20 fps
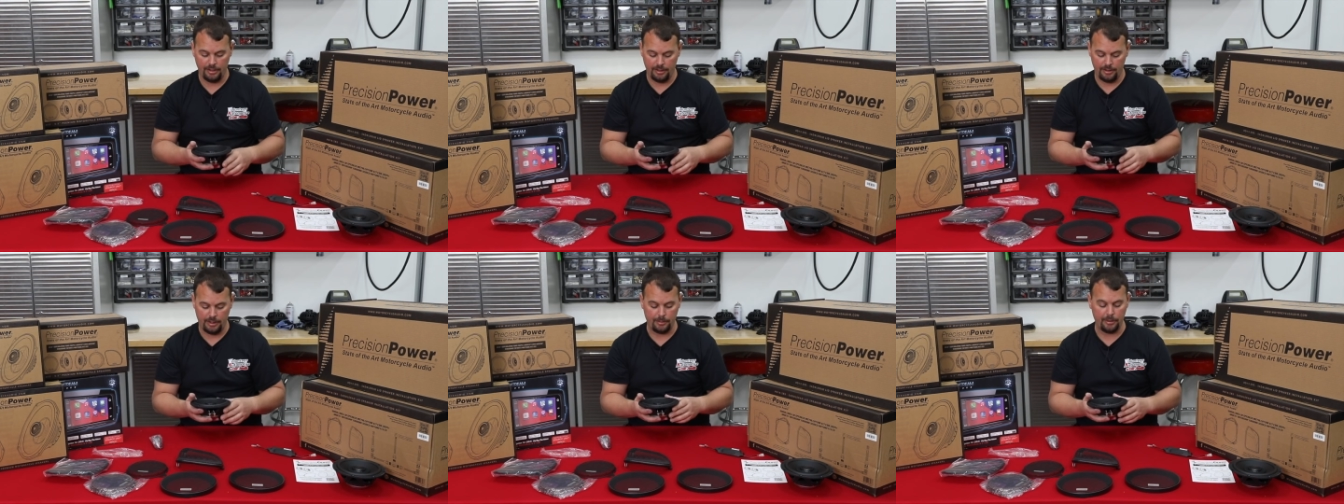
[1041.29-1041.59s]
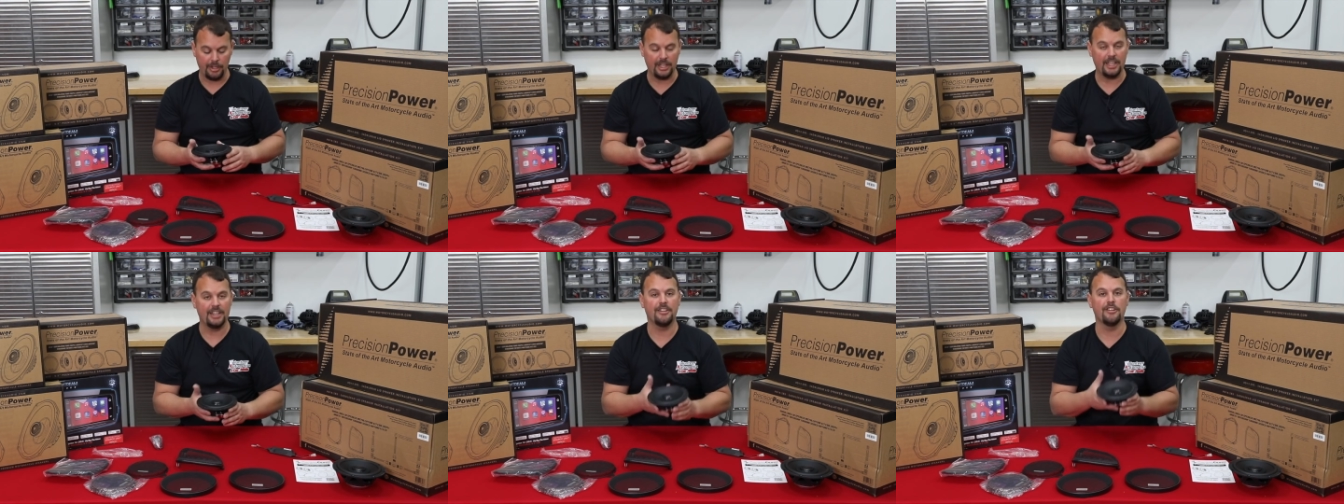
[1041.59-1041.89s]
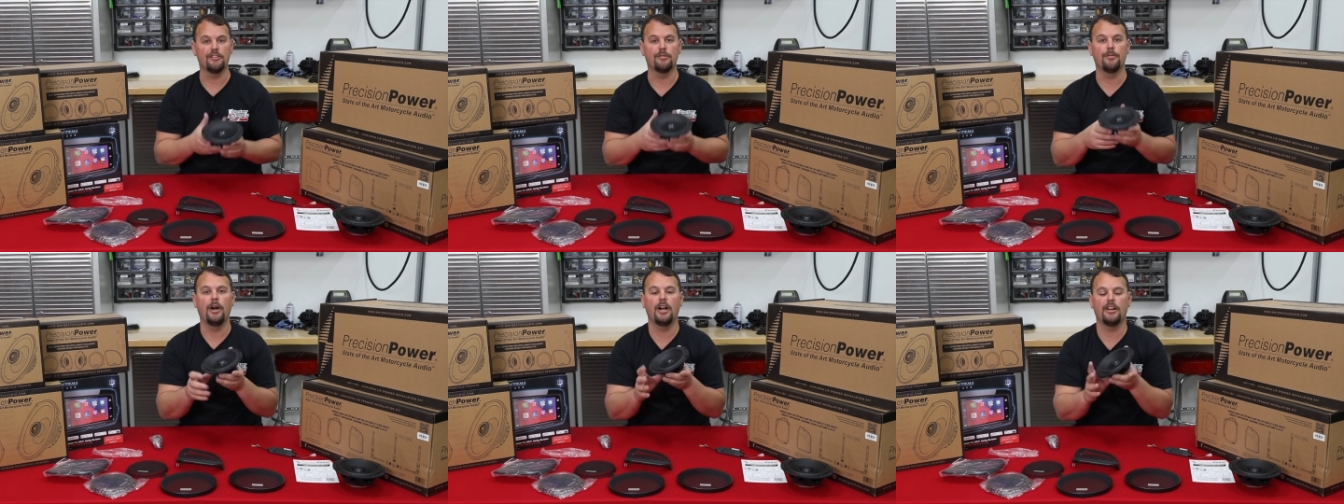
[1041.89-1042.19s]
I'm going to get
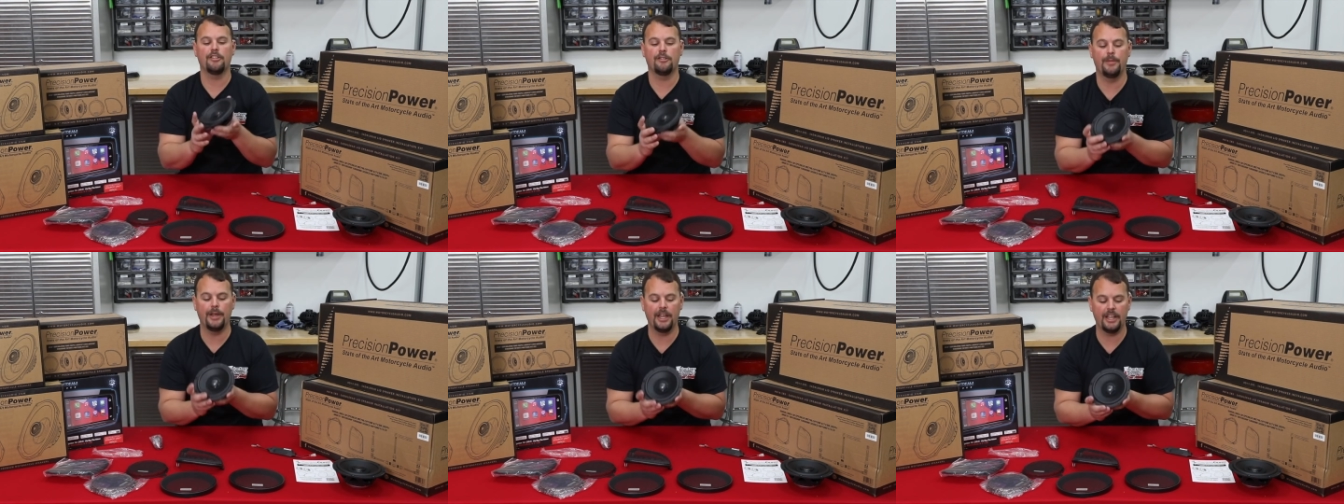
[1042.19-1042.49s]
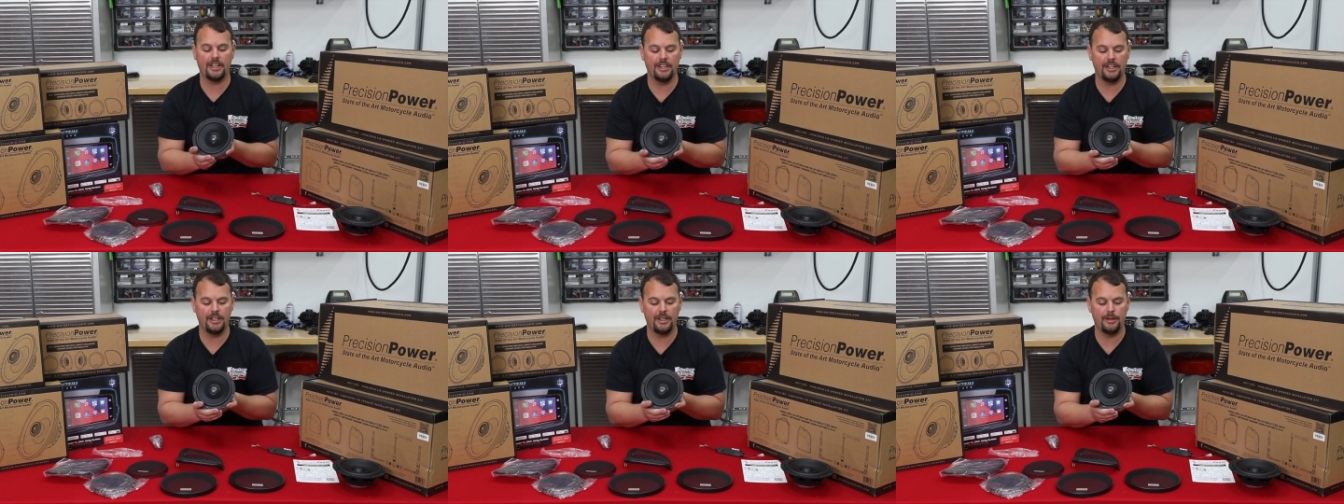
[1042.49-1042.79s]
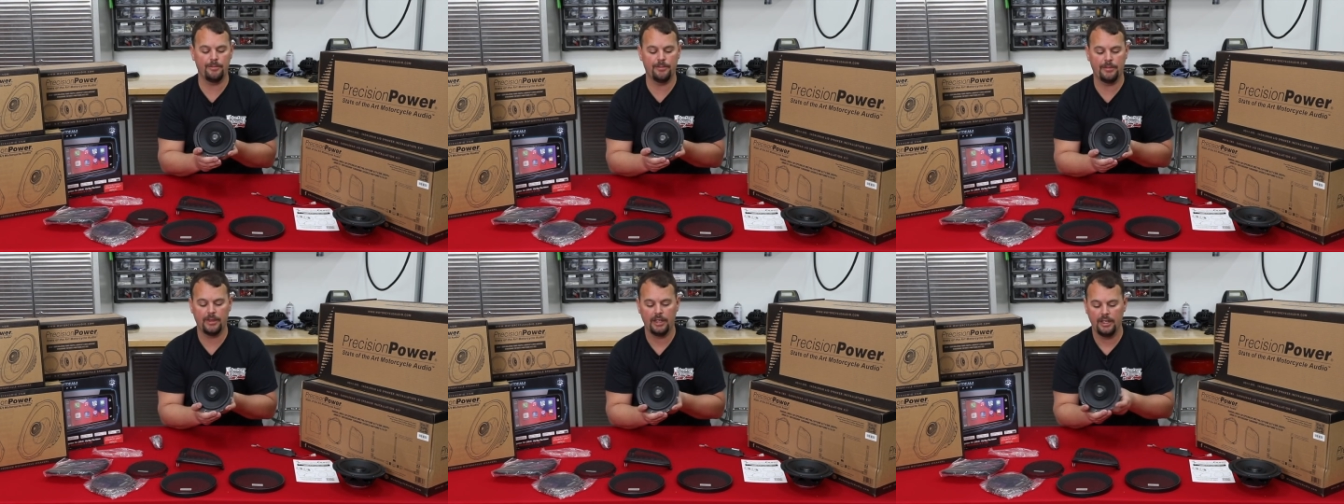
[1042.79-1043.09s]
this box back
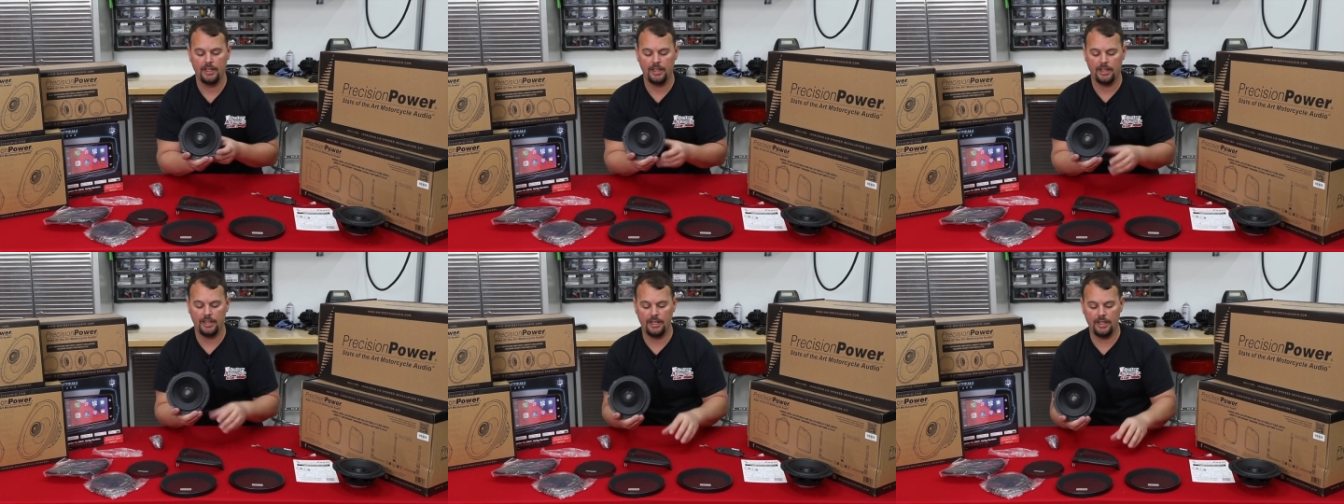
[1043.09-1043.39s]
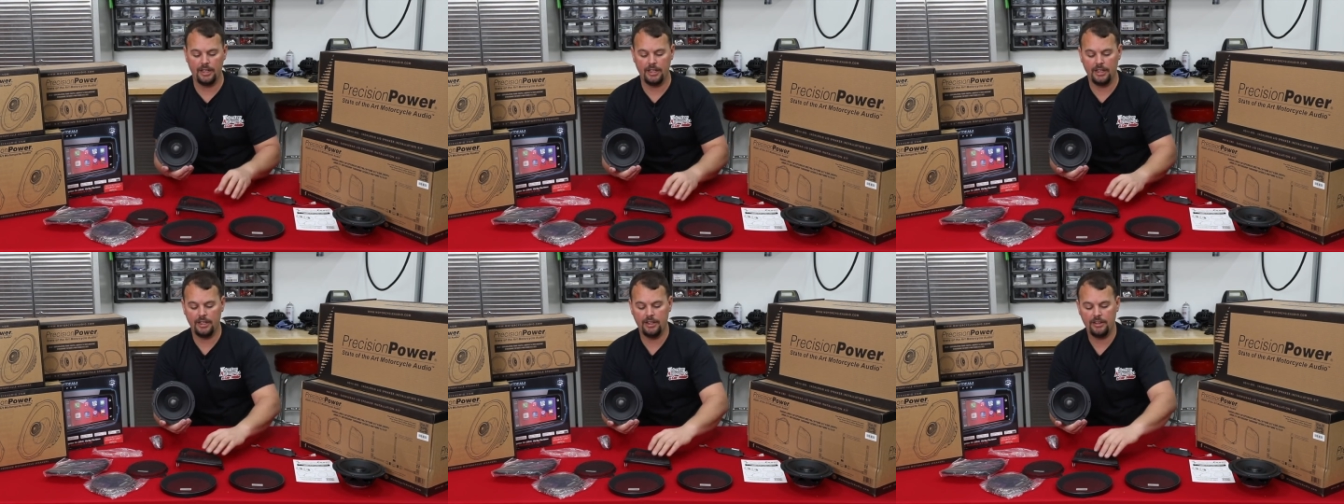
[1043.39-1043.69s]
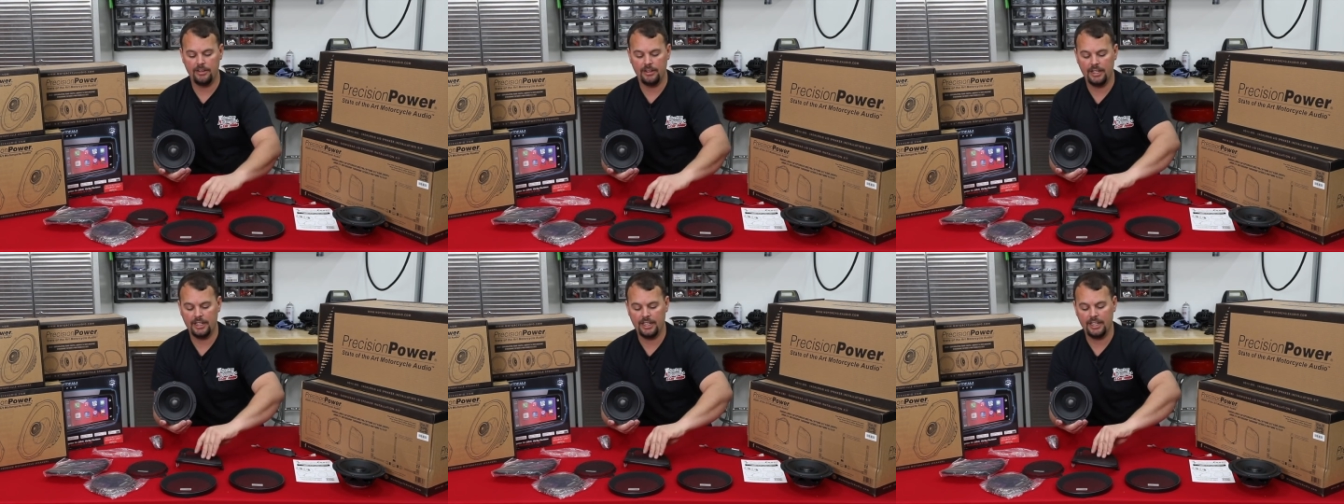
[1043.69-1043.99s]
up.
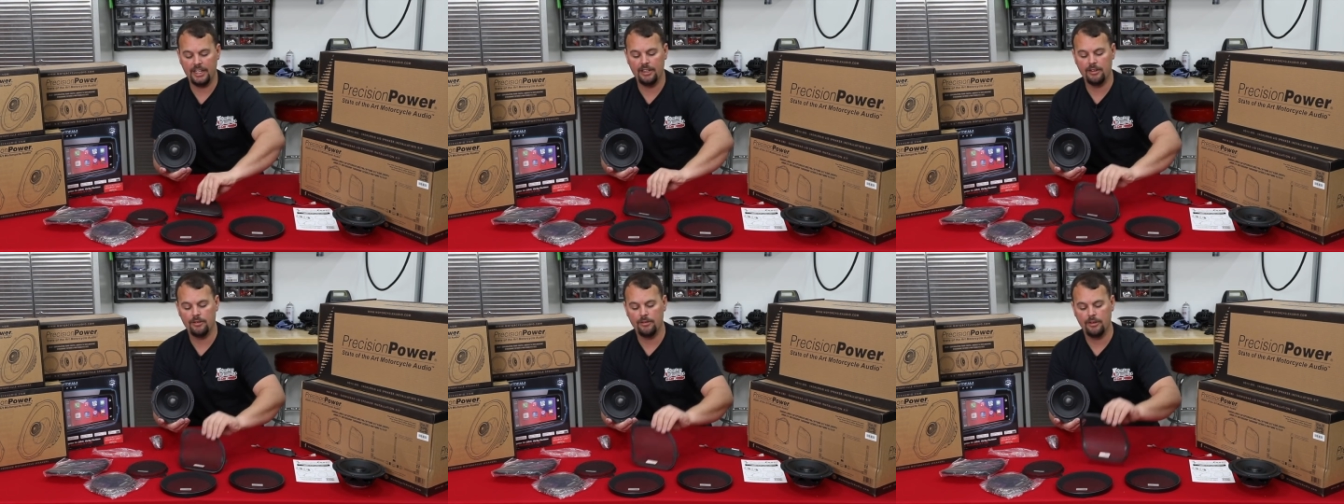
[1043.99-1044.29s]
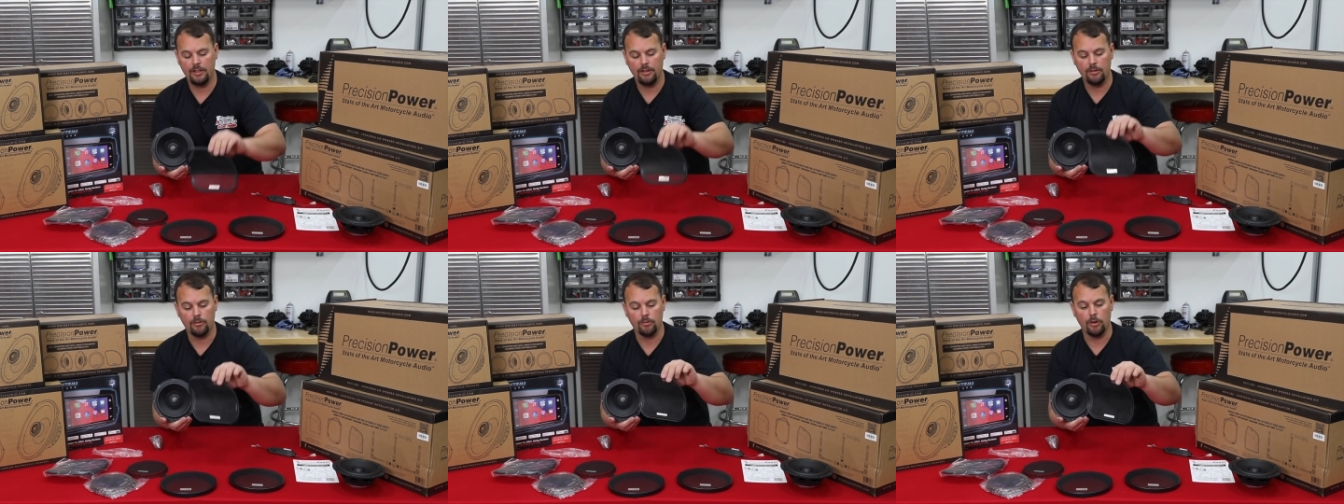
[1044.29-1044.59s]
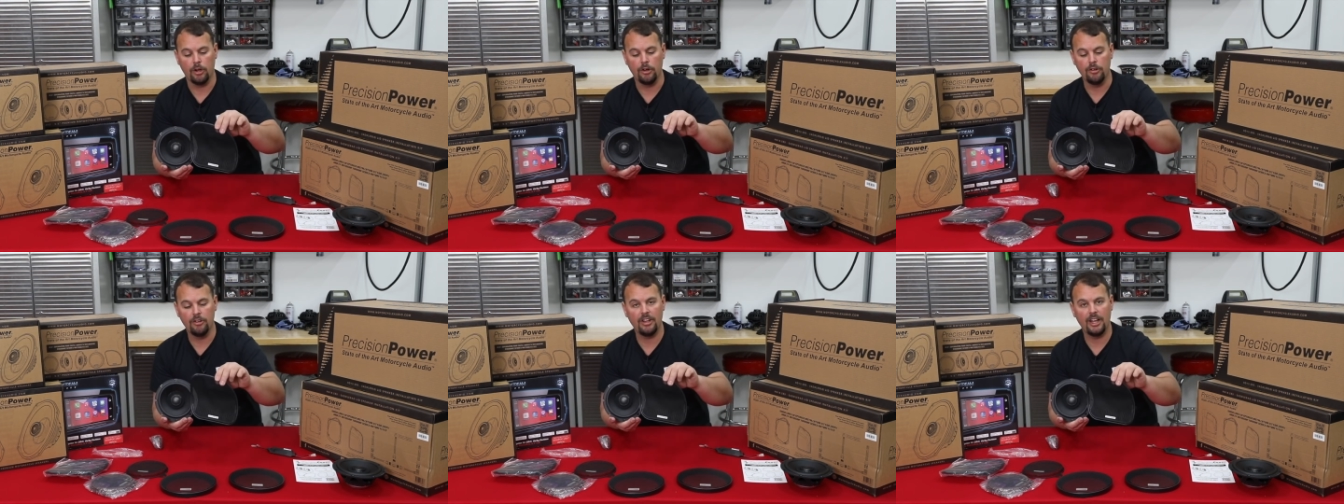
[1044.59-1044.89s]
Again,
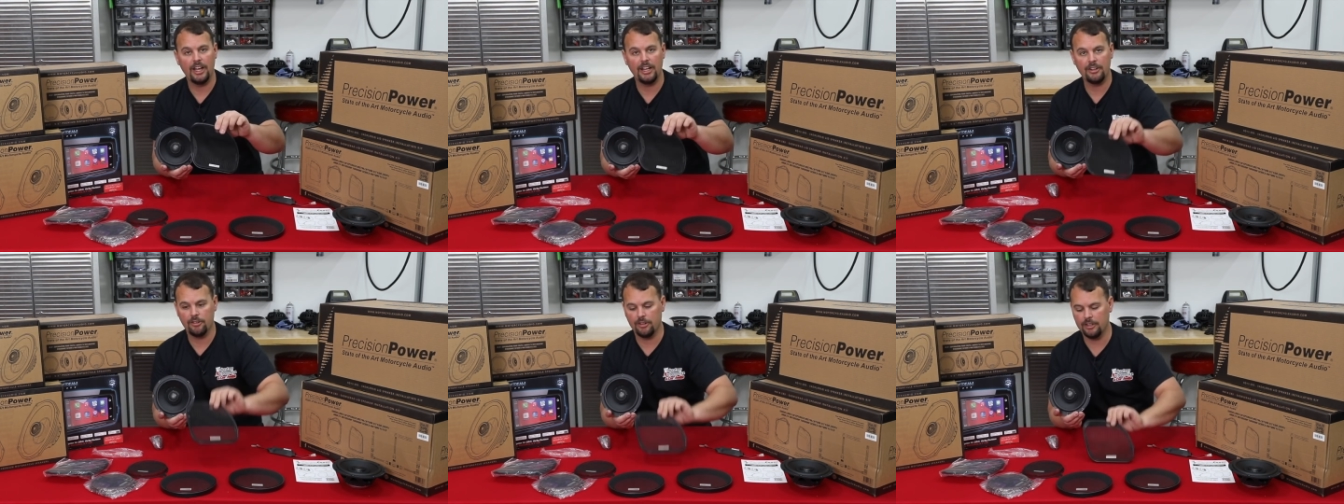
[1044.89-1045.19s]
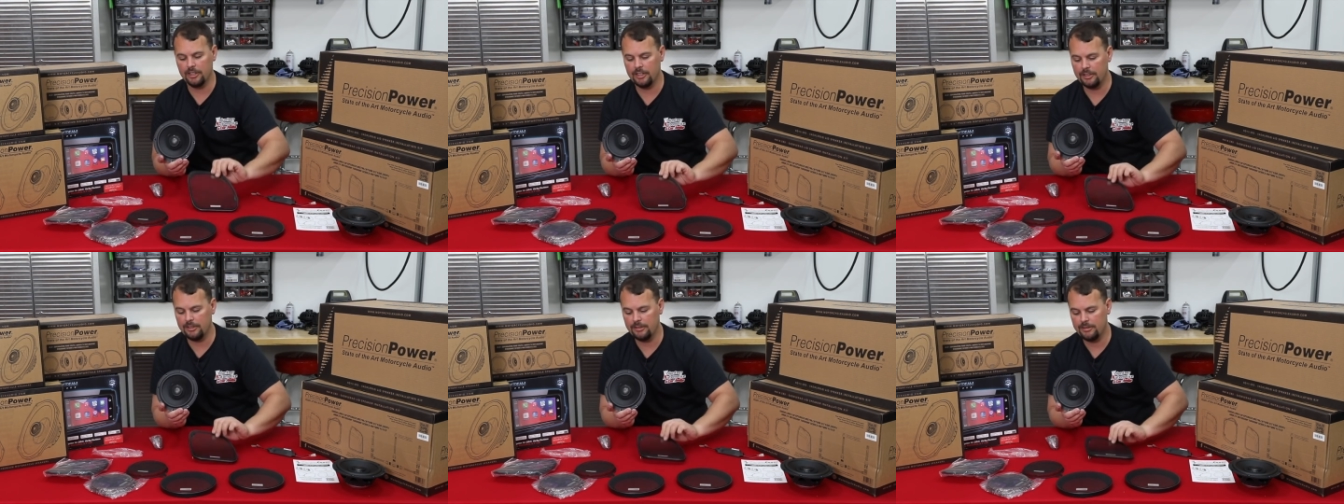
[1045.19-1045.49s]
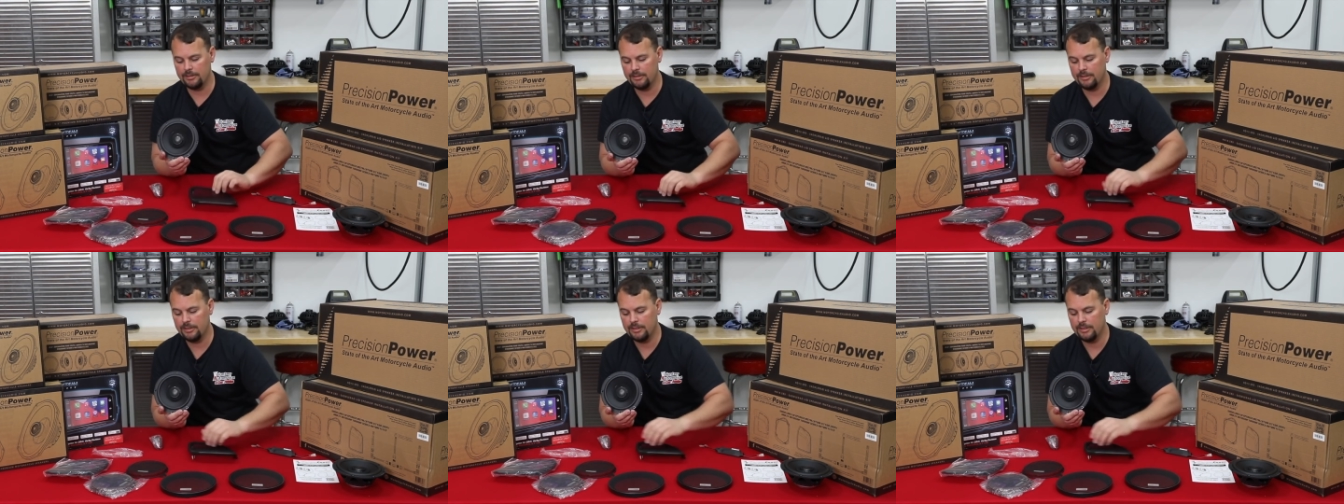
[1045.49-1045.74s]
Road Glide grill,